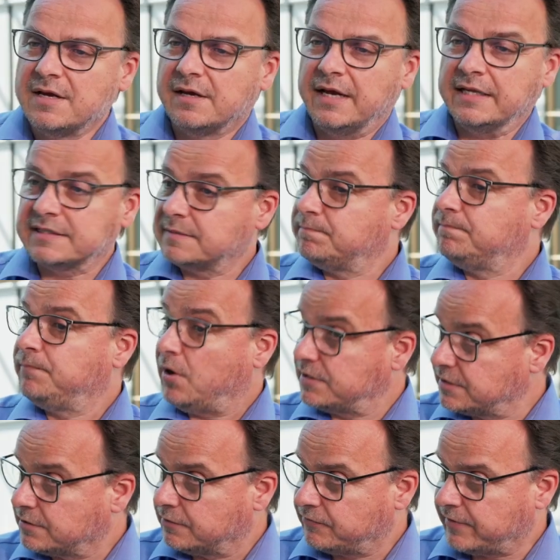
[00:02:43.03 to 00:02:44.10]
It's
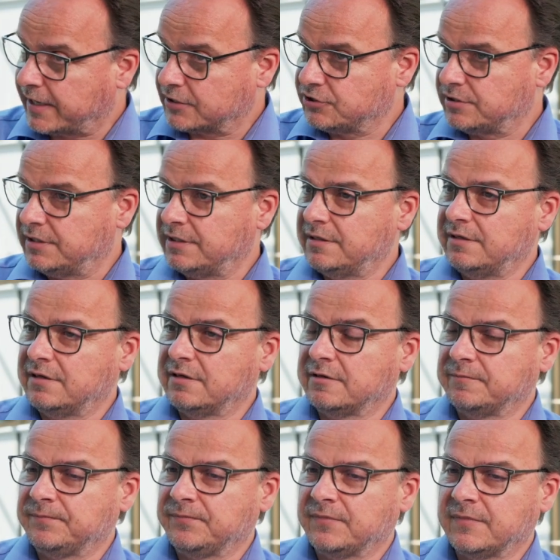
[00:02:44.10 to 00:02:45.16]
positive, actually.
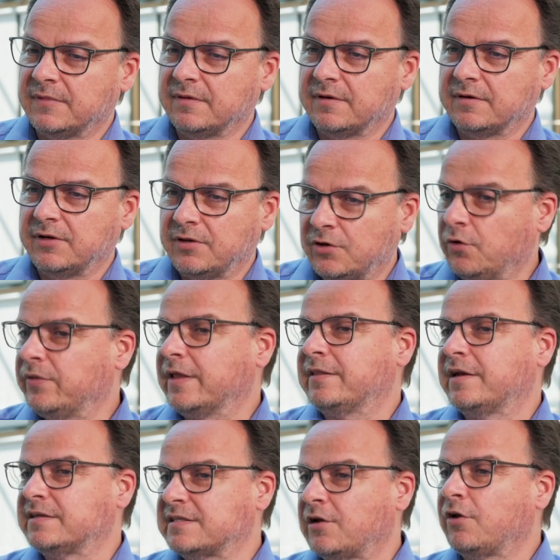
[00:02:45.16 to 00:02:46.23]
You know that
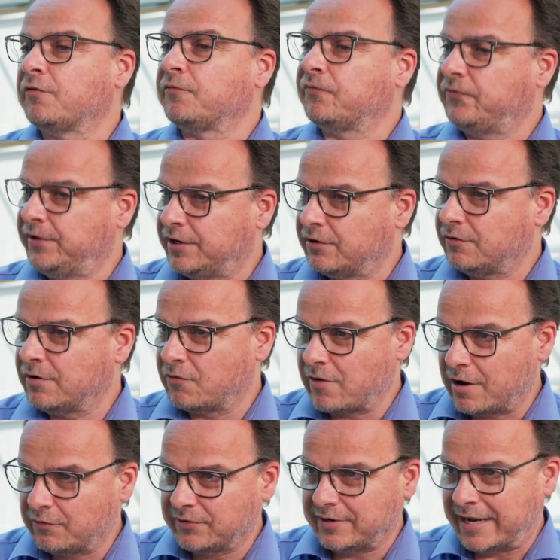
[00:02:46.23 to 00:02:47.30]
there's a lot of fear
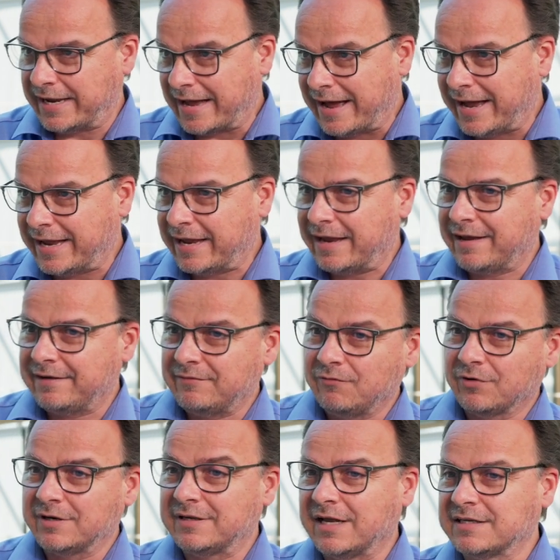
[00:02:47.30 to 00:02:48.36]
around AI and
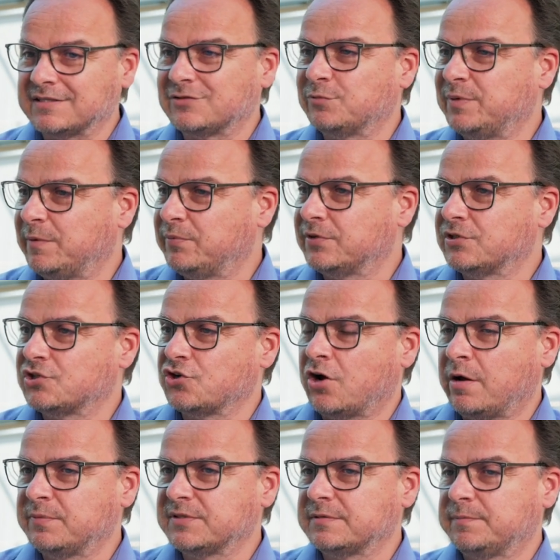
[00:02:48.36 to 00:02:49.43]
what it does to people's
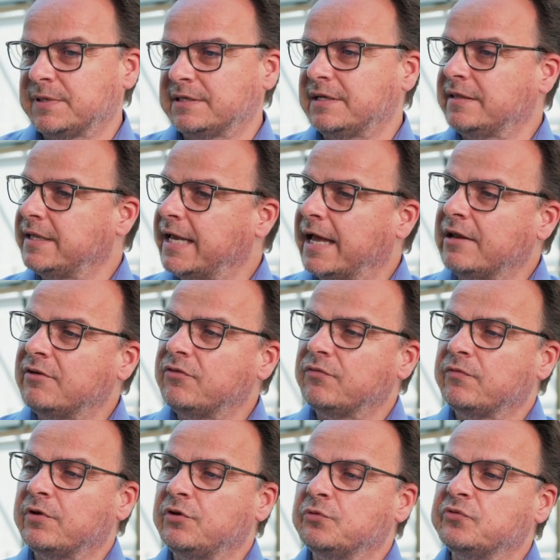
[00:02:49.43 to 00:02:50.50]
jobs, but in the end,
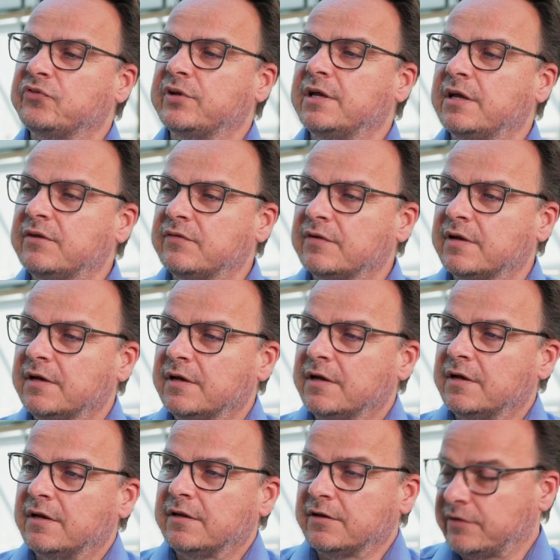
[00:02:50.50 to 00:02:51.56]
we're using
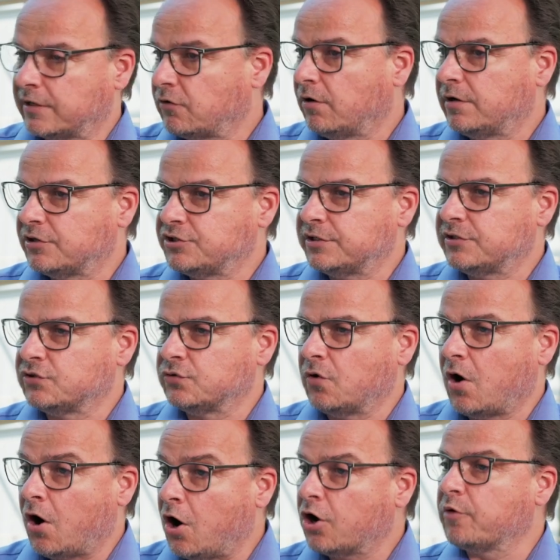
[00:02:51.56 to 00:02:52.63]
the technology to
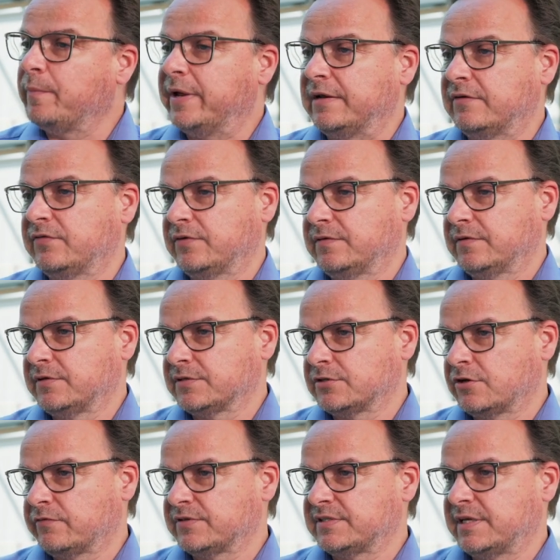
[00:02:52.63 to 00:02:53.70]
augment the
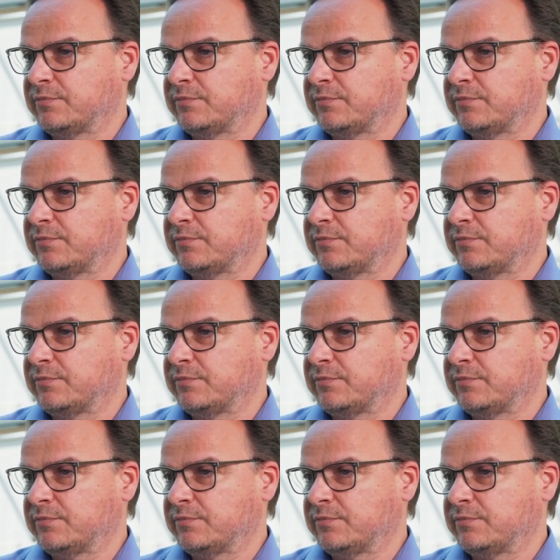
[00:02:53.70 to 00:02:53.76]
service they